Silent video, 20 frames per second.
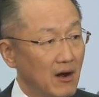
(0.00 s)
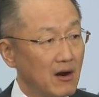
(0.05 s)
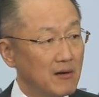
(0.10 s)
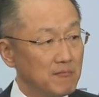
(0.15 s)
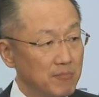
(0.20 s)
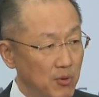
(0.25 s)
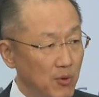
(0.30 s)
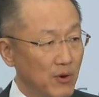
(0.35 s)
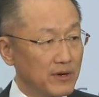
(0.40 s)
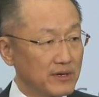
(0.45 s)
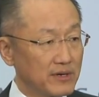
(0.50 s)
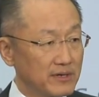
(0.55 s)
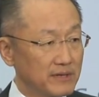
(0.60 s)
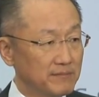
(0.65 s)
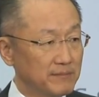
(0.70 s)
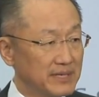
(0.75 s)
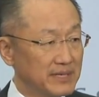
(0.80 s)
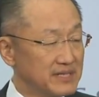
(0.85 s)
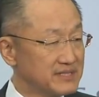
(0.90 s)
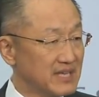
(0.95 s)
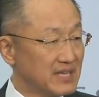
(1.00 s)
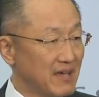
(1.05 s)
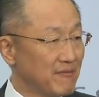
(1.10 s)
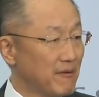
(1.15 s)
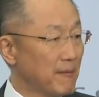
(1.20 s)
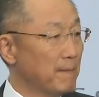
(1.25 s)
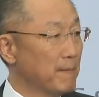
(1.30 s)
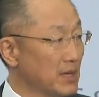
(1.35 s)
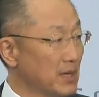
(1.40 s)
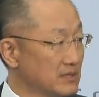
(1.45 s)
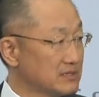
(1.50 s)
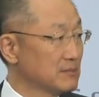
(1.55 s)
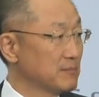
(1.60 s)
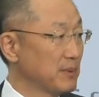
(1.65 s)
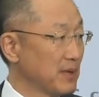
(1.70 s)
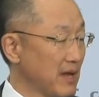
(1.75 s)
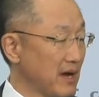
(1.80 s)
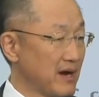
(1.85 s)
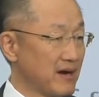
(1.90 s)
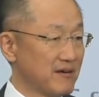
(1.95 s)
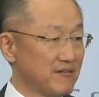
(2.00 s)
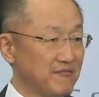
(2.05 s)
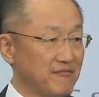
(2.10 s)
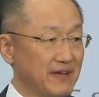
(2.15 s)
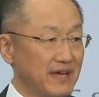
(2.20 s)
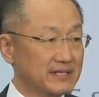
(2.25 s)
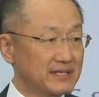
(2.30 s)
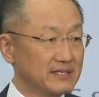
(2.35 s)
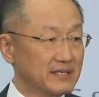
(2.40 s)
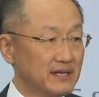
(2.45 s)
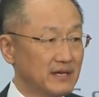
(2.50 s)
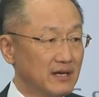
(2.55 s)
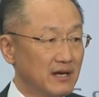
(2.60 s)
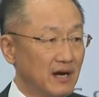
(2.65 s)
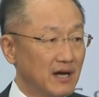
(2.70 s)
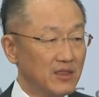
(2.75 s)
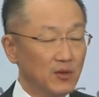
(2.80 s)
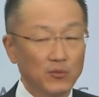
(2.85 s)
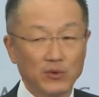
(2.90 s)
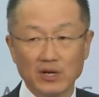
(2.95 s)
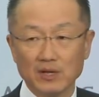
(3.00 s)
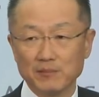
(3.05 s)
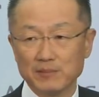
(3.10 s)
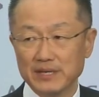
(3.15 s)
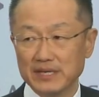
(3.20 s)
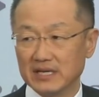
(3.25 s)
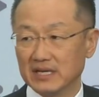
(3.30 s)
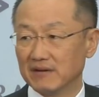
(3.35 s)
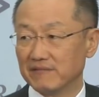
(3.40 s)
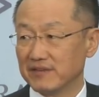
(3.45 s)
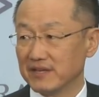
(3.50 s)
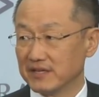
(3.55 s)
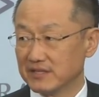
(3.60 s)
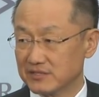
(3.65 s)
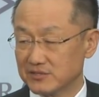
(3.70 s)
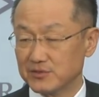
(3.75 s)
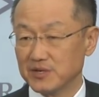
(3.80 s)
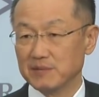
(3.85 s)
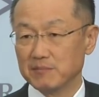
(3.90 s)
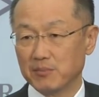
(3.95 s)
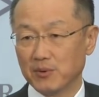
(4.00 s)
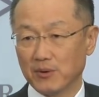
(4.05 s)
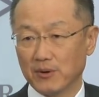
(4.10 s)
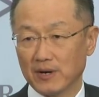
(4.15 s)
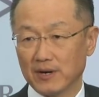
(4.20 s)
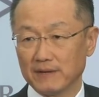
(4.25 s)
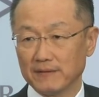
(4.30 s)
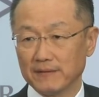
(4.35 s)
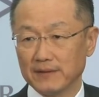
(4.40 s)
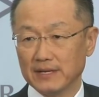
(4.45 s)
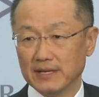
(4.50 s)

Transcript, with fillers: are important because they have a multiplier effect on the well-being of the extreme poor.